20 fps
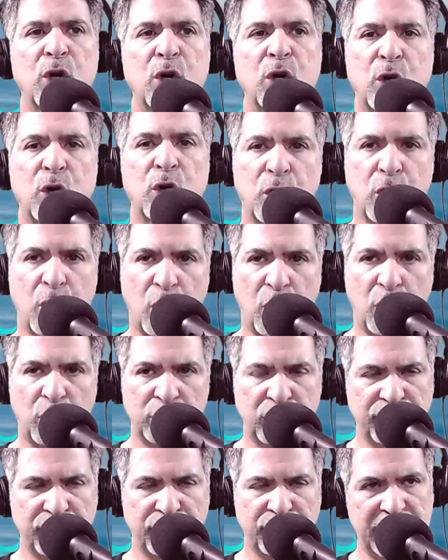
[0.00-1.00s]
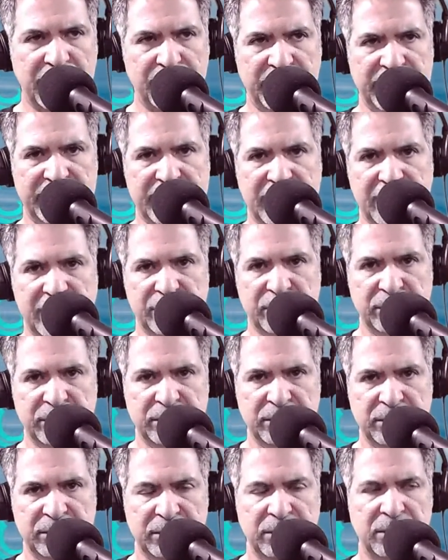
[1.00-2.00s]
Call your family doctor.
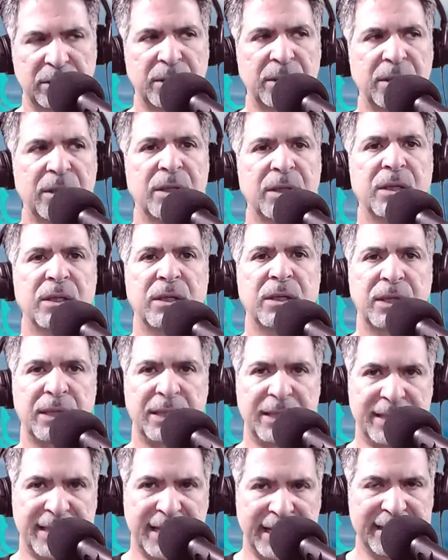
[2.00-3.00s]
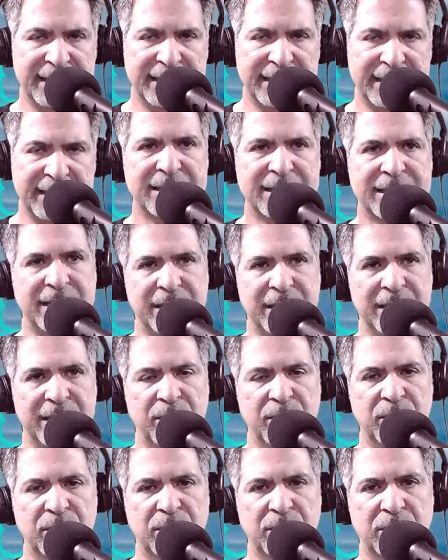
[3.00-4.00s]
Get in to see
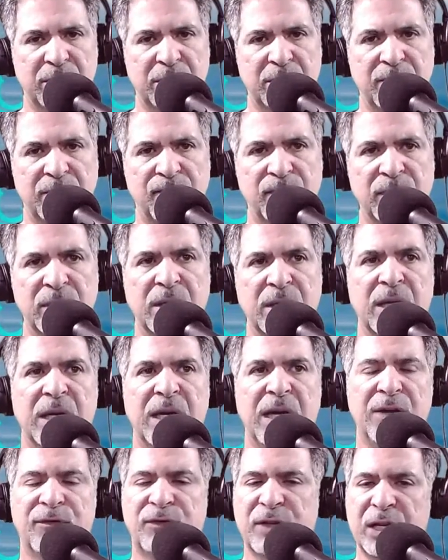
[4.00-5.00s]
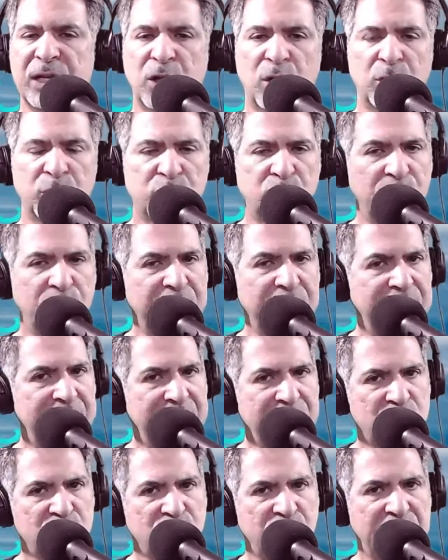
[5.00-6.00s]
them. If they don't do any
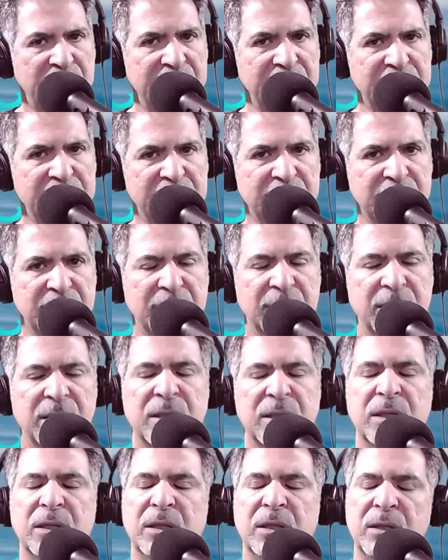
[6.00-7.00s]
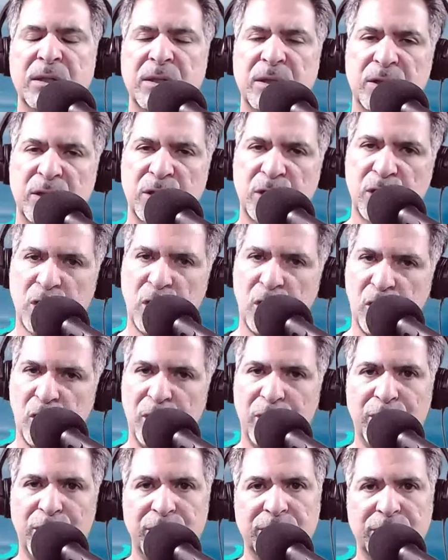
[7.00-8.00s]
x-rays,
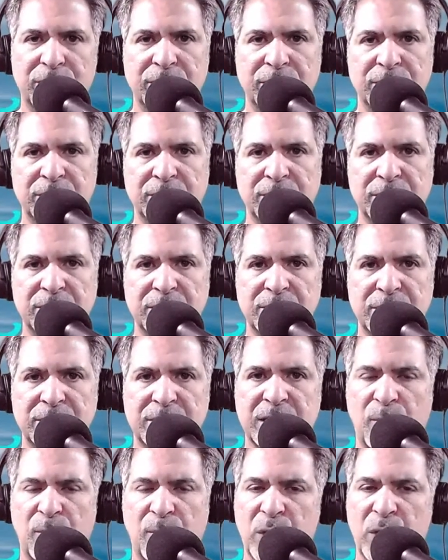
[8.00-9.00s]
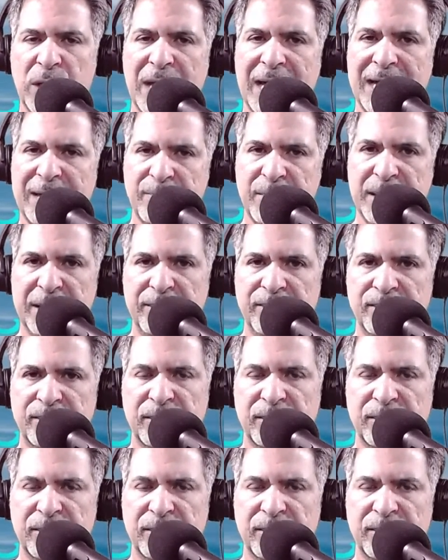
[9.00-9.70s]
call someone like me.